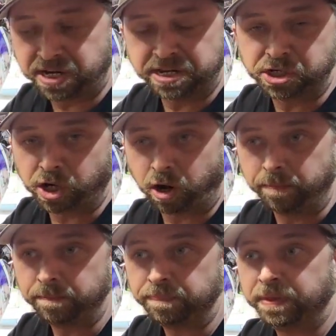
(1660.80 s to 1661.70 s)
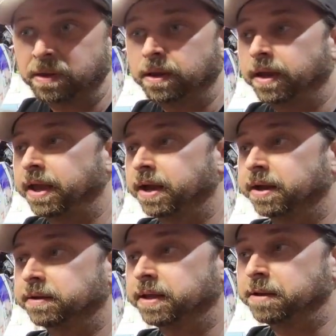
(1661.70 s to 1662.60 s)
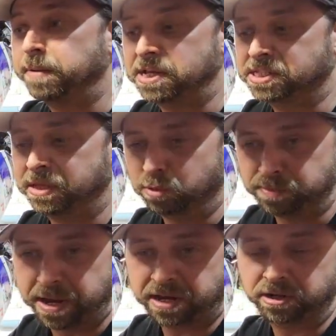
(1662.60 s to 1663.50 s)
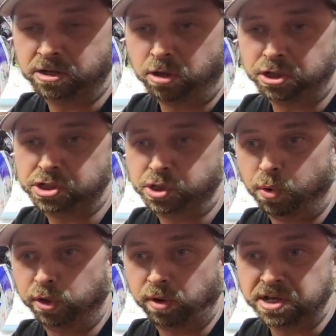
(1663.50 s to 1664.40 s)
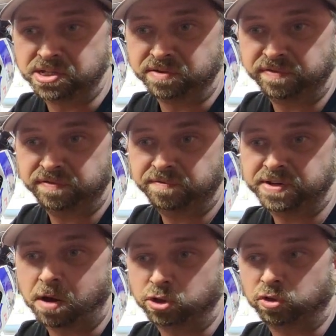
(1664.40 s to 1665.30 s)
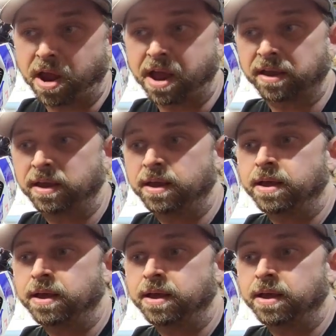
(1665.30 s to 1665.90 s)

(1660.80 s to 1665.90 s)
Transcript: on each arm, and it basically was making the clutch so aggressive down track